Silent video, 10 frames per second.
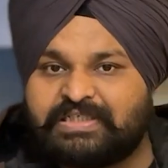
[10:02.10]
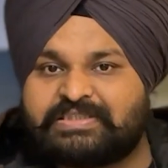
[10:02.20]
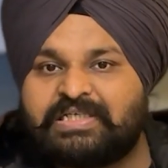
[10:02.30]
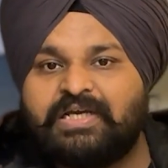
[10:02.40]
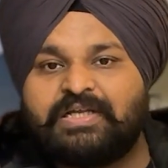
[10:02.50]

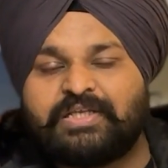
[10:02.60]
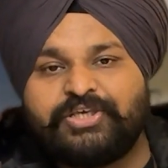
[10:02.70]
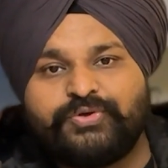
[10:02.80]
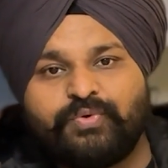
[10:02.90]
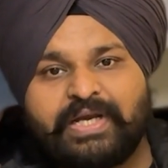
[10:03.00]
is the
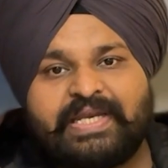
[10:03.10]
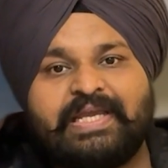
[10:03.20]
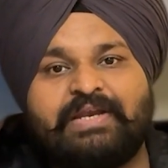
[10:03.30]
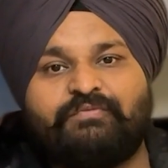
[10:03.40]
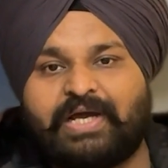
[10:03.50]
UAT
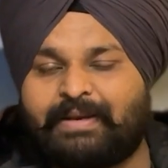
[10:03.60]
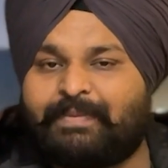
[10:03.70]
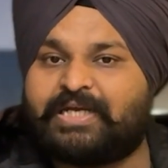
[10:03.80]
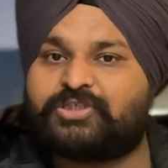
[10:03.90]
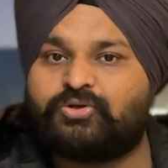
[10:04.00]

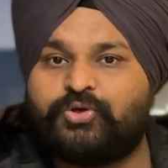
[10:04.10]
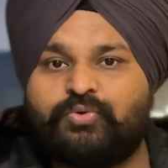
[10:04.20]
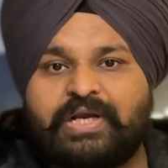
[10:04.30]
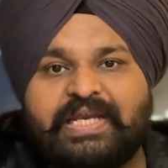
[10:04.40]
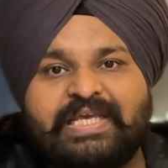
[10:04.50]
environment. So
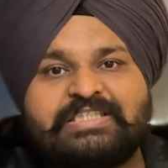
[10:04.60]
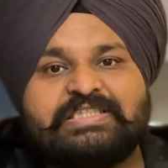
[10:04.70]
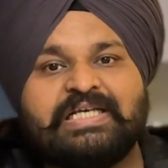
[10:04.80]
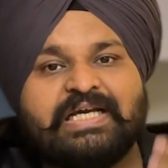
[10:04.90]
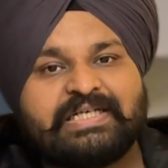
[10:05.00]
UAT
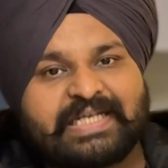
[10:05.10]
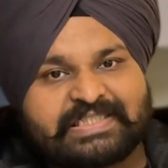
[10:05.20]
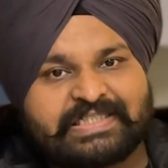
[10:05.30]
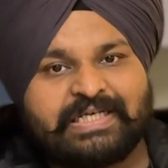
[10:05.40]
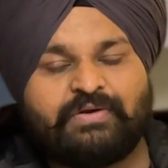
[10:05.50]
is
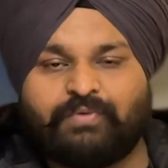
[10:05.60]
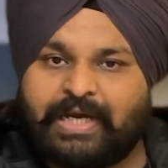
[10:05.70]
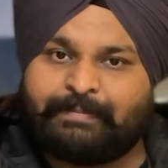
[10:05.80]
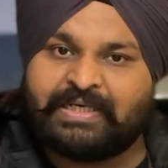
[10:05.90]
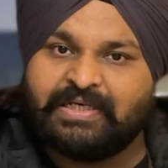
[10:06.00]
testing
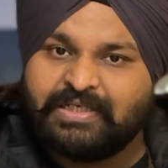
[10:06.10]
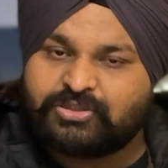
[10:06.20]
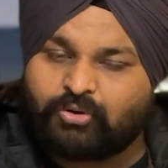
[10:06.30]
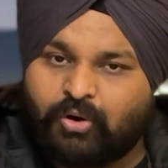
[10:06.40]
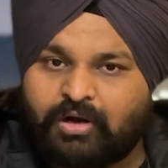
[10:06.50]
environment.
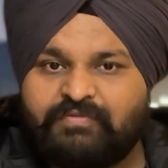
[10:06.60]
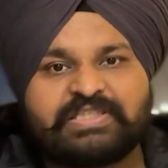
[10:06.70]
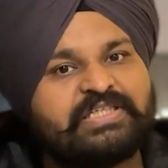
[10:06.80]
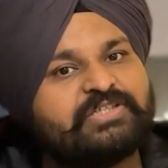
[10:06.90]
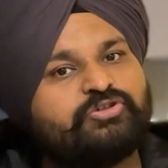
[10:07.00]
So
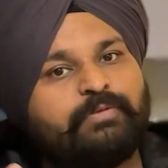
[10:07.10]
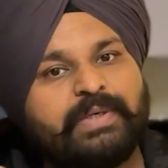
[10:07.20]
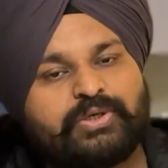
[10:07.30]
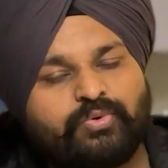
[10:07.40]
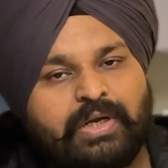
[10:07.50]
always there should
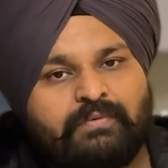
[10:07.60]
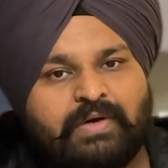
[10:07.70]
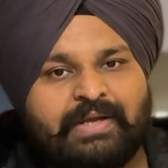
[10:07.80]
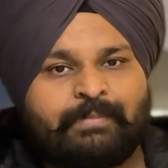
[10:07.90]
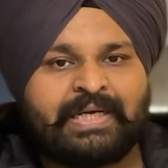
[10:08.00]
be two
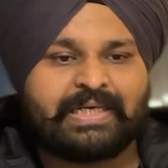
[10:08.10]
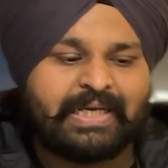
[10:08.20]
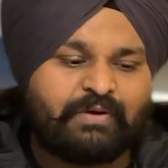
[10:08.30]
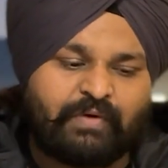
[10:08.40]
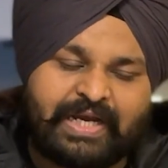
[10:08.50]
environment.
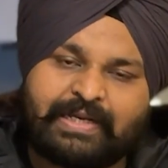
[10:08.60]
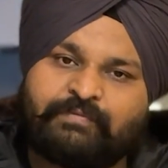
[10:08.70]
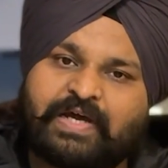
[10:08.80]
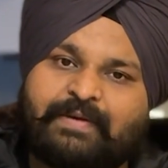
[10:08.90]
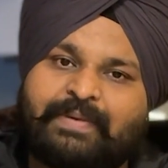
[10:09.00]
One
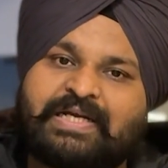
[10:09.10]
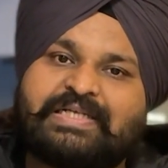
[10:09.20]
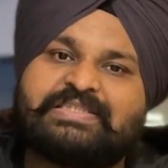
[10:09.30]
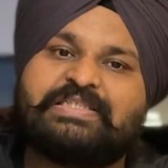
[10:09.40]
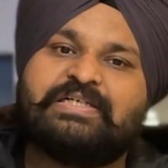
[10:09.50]
environment
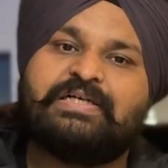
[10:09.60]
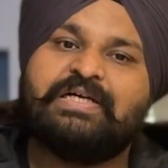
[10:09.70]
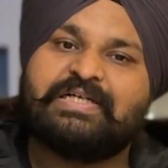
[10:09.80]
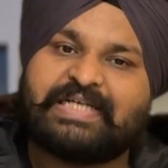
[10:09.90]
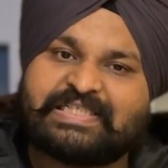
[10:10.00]
is the
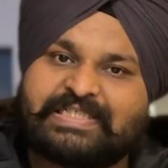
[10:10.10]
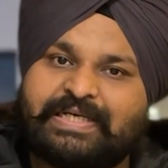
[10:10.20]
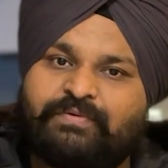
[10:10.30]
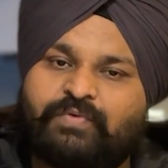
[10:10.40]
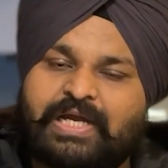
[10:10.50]

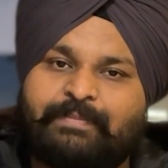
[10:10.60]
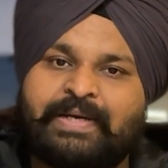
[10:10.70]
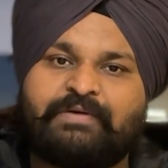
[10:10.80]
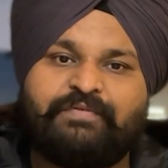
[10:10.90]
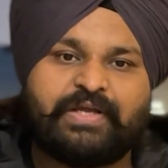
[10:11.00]
testing
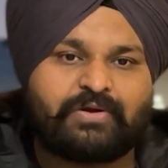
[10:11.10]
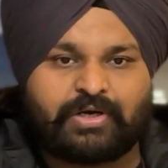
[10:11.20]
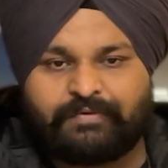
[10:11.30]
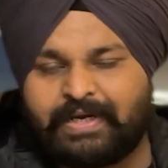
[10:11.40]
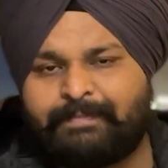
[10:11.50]
environment where your
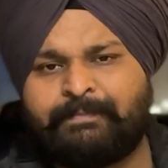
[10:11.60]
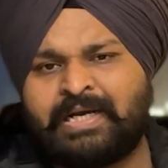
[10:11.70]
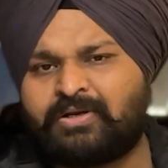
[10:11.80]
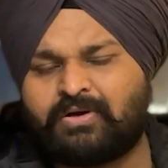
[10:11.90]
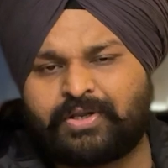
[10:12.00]

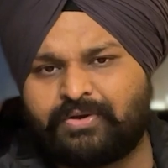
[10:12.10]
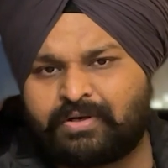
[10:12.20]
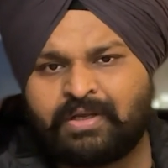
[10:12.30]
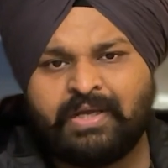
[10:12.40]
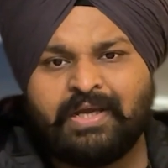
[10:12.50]
development or
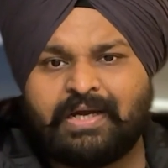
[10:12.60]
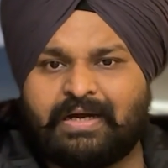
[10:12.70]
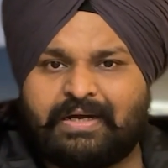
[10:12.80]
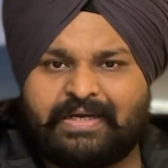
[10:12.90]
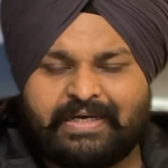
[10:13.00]
your
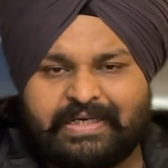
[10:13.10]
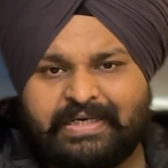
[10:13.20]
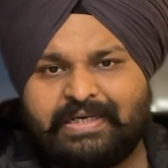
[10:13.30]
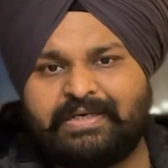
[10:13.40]
dirty